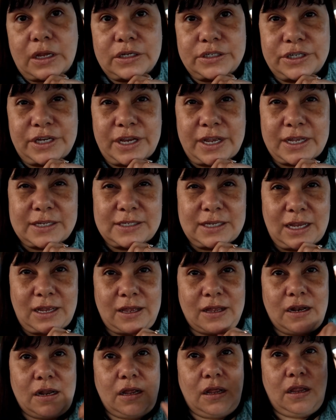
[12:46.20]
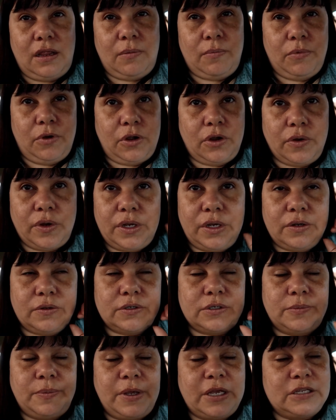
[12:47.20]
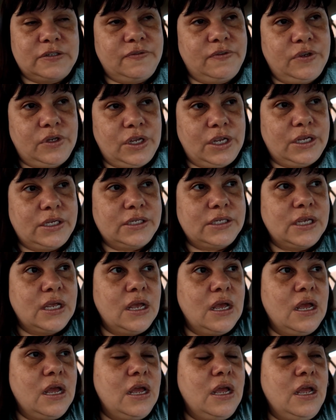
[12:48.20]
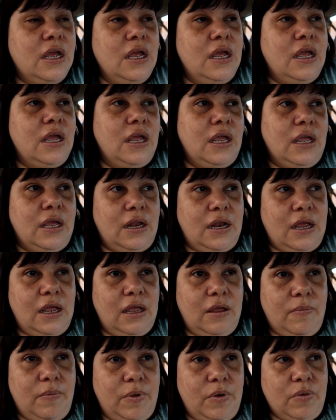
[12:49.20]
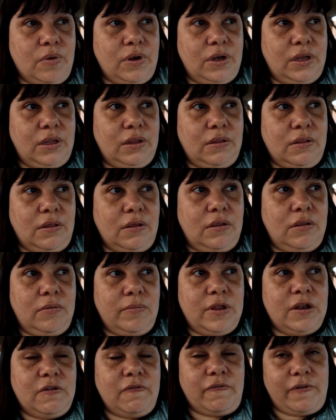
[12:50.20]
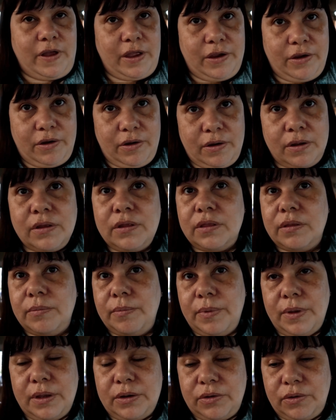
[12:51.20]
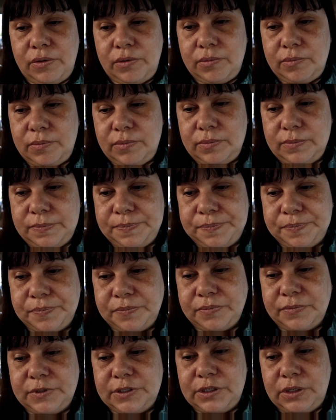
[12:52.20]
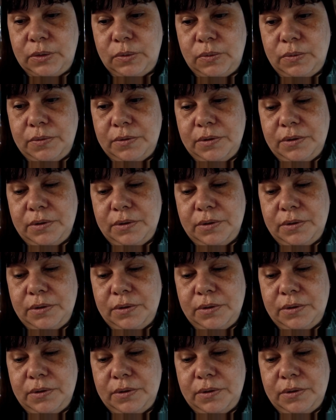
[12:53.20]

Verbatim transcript: boogery nose the past few days, and I have been running the humidifier in the bedroom. So